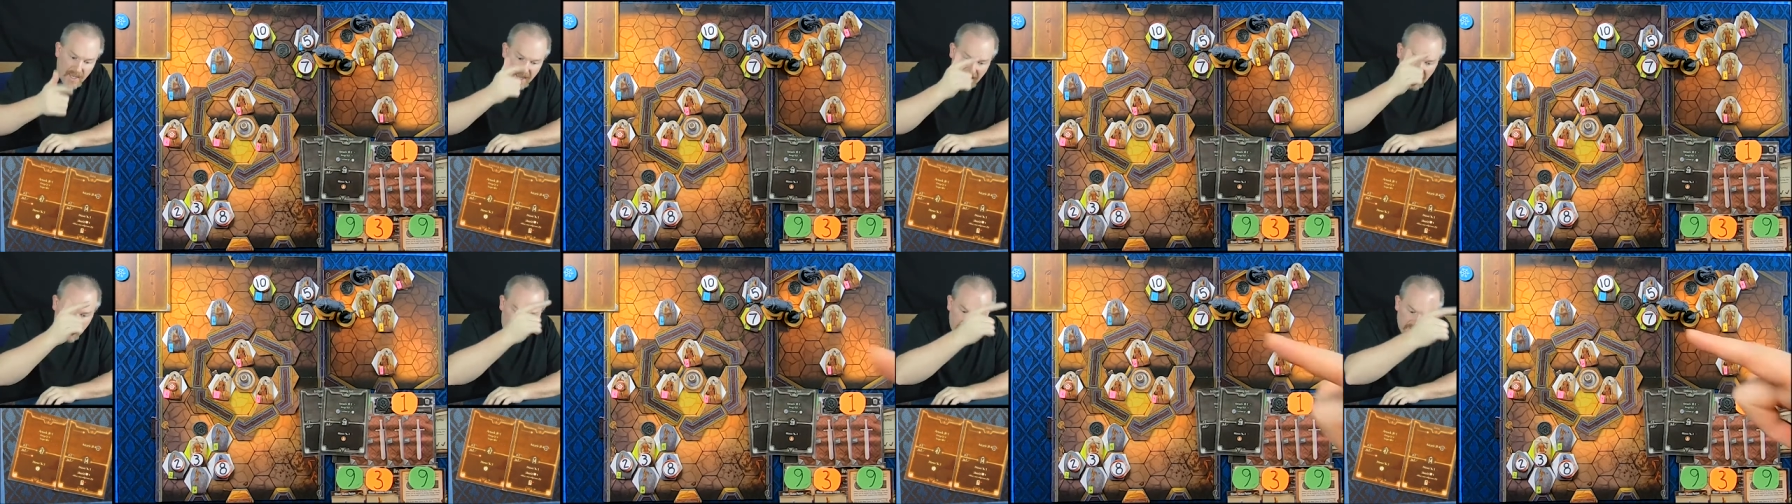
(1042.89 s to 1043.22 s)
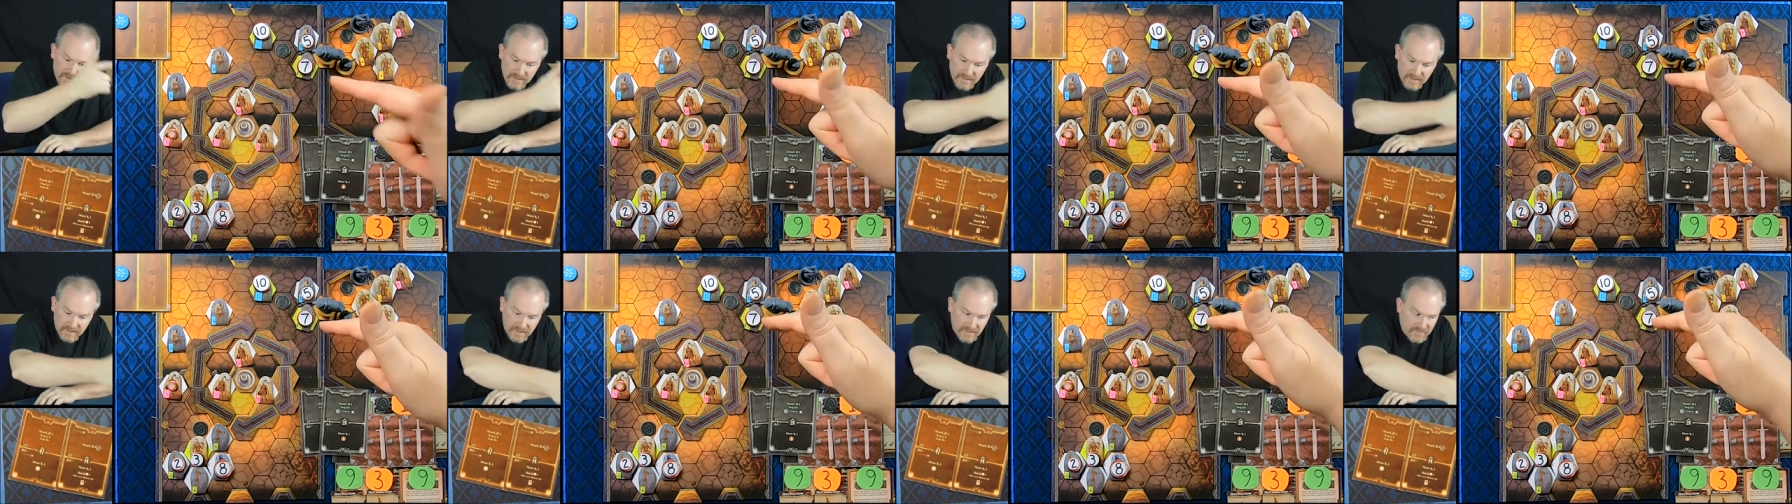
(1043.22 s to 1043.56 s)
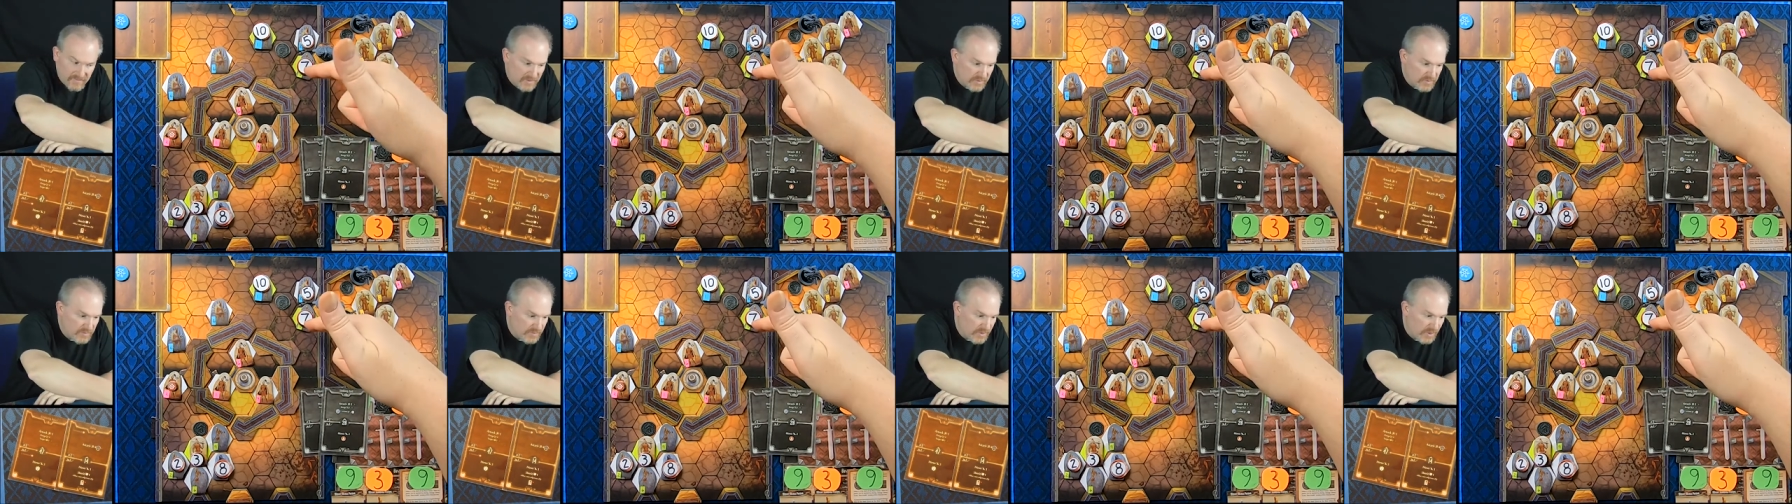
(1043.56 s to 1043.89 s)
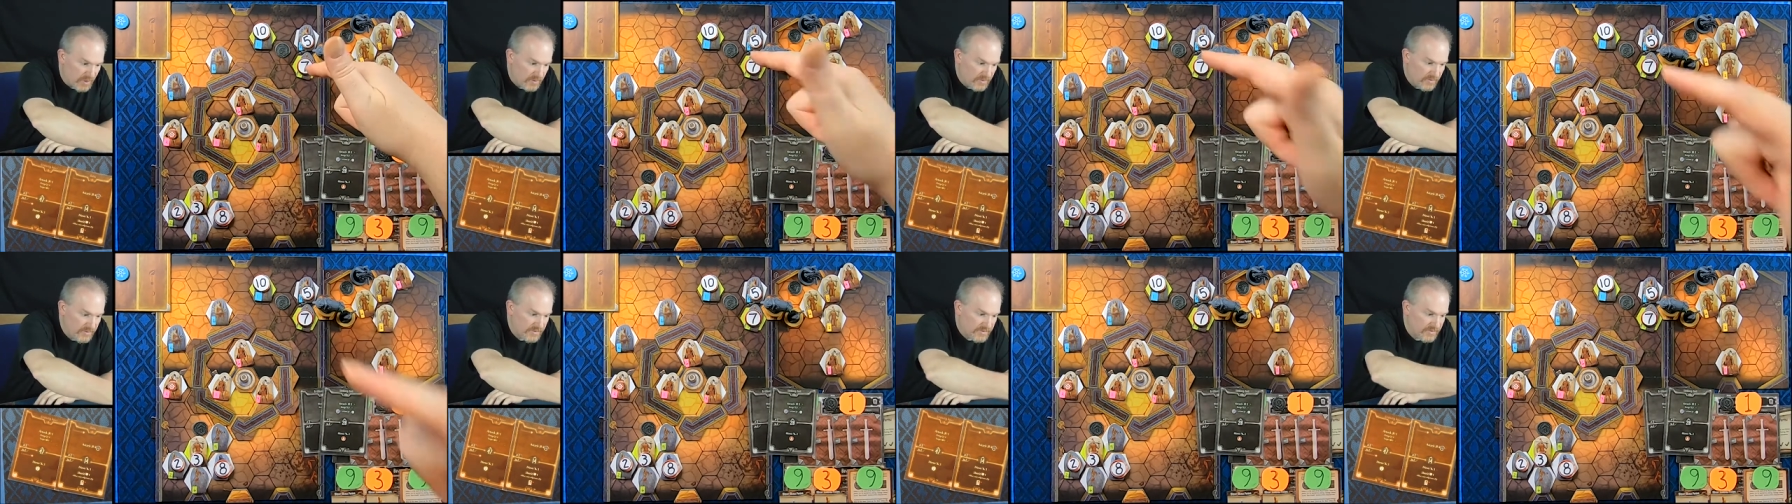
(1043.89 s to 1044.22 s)
at the Living
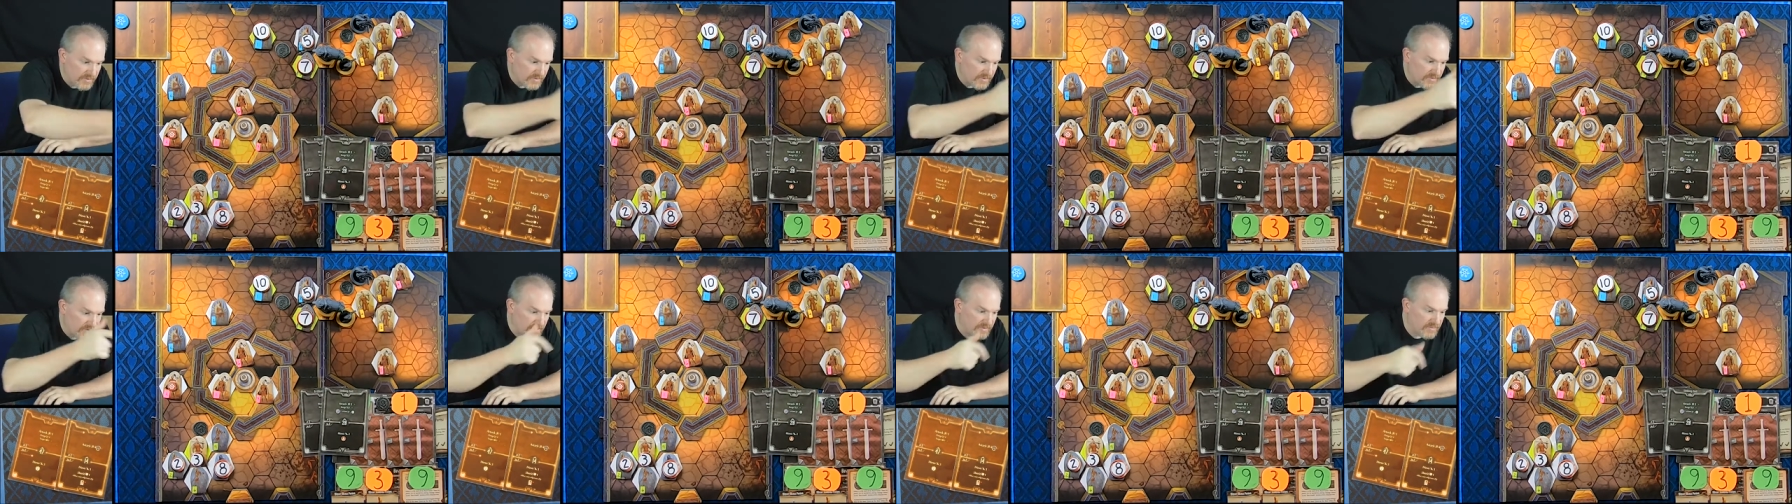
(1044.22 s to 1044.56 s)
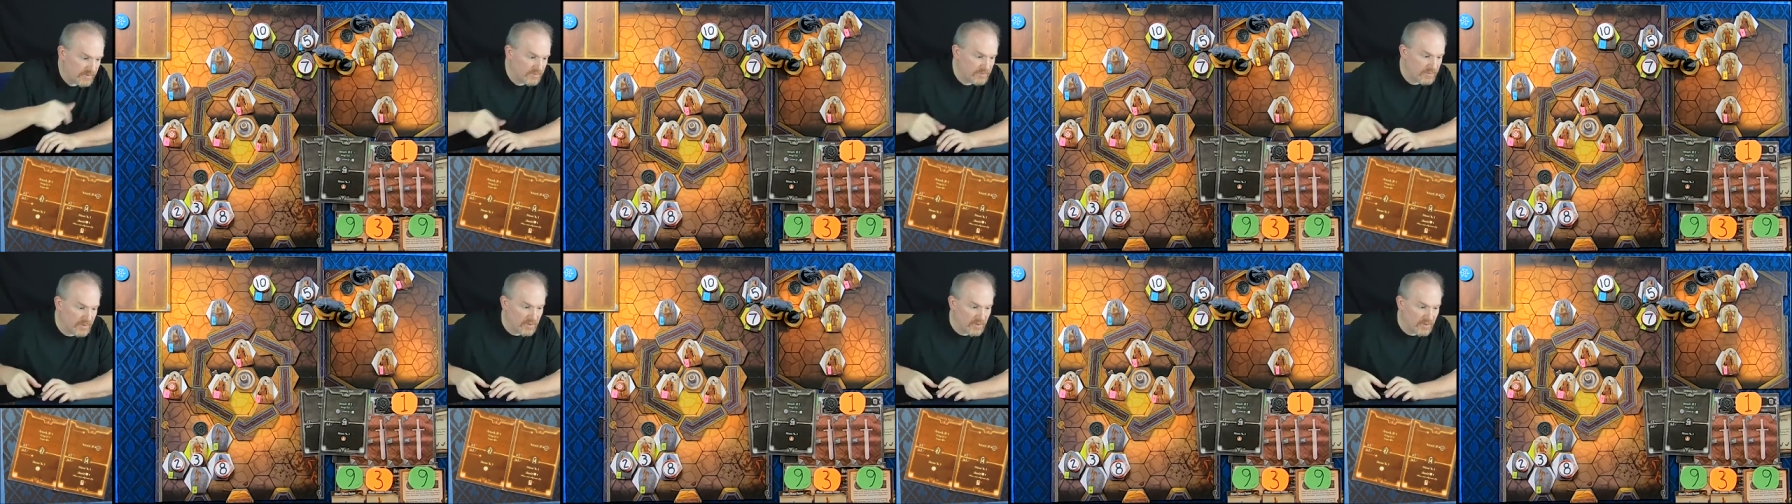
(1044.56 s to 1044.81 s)
Bones, since Living